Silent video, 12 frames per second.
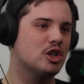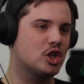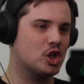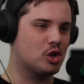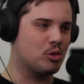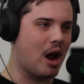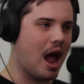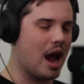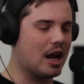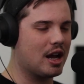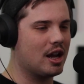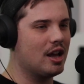And
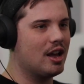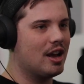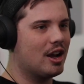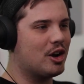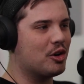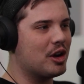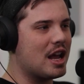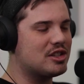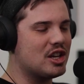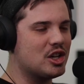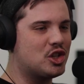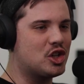Shrek
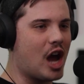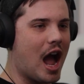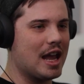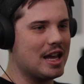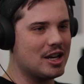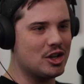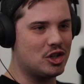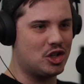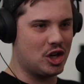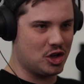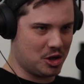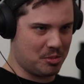creates a giant
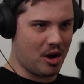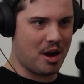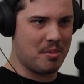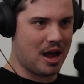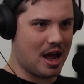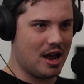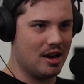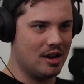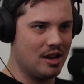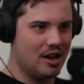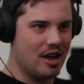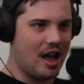gingerbread
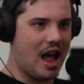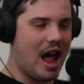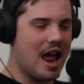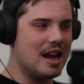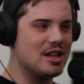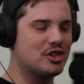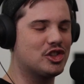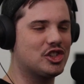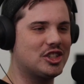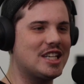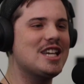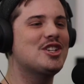man. And is
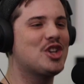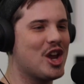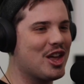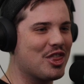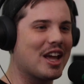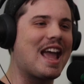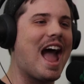sieging the